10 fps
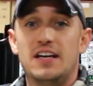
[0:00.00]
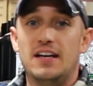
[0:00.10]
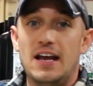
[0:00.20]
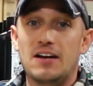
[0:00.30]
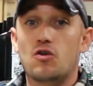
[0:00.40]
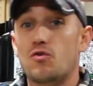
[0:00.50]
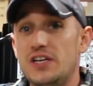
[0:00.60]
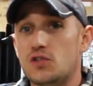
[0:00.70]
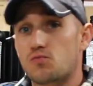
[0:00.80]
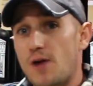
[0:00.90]
at an
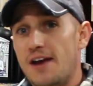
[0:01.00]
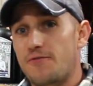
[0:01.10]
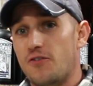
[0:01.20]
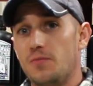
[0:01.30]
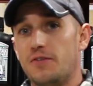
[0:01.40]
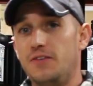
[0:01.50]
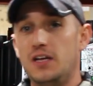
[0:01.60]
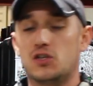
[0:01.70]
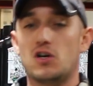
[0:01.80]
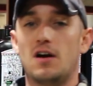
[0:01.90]
increased rate from the
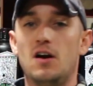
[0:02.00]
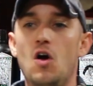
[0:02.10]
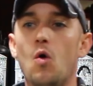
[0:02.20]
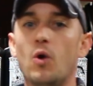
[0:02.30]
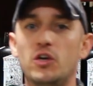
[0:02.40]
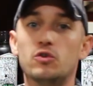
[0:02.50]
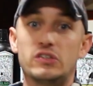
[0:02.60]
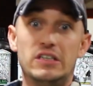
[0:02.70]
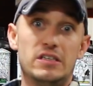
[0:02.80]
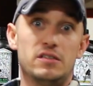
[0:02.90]
feeding chart, what you'll
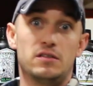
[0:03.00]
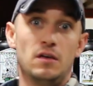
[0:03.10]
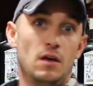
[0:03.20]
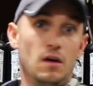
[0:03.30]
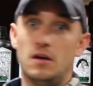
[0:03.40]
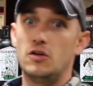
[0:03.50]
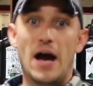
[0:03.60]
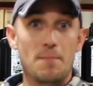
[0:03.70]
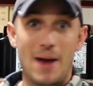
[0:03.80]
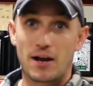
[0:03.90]
see is
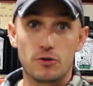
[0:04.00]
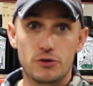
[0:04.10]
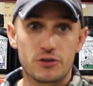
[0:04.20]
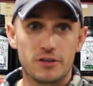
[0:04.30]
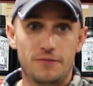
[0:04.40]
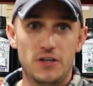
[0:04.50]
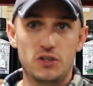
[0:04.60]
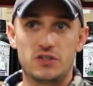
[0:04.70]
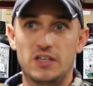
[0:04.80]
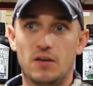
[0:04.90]
micronutrient
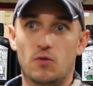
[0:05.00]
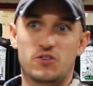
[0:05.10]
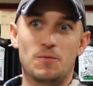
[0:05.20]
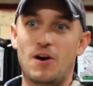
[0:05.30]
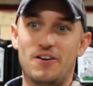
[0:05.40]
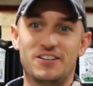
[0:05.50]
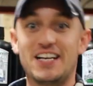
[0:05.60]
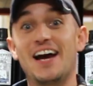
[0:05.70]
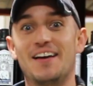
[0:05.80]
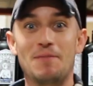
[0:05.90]
deficiency. Some gardeners
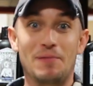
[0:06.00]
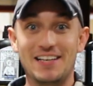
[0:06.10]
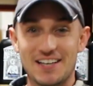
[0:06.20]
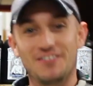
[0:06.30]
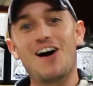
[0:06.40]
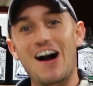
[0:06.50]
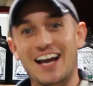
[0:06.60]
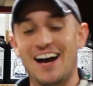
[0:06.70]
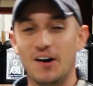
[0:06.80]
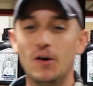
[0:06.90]
say, my plants have
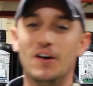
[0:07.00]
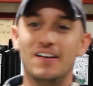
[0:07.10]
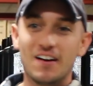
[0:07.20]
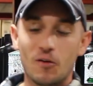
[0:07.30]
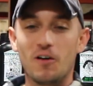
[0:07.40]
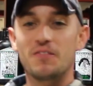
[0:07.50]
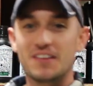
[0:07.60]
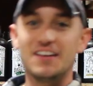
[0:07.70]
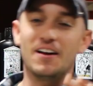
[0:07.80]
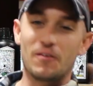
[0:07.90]
lockout. Well,
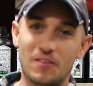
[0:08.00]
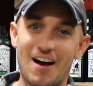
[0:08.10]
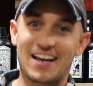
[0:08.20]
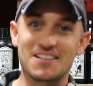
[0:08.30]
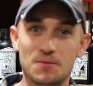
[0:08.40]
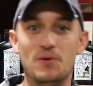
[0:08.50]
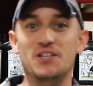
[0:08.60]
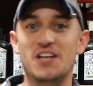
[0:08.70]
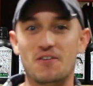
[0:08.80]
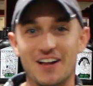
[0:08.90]
you know, lockout's a
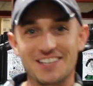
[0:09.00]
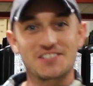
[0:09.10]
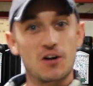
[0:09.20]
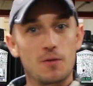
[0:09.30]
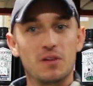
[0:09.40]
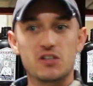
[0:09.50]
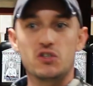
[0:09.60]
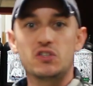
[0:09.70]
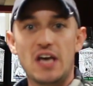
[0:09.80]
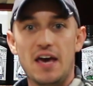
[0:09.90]
pretty generalized term, but
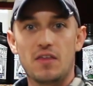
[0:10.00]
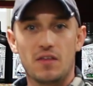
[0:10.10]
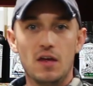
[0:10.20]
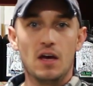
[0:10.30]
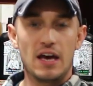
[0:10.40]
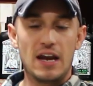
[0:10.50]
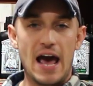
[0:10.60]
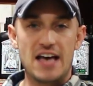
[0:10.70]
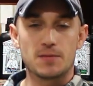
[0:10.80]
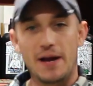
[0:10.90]
let's just say that it
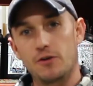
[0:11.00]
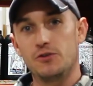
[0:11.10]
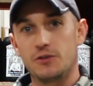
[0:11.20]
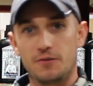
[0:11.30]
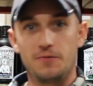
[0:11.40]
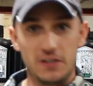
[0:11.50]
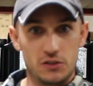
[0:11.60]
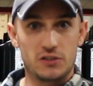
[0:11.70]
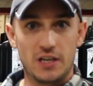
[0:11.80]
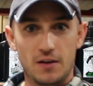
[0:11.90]
has a micronutrient
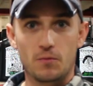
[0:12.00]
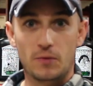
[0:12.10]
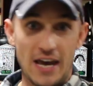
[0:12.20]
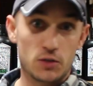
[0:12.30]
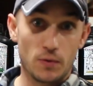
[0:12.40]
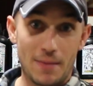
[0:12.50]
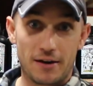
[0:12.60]
deficiency, and guess what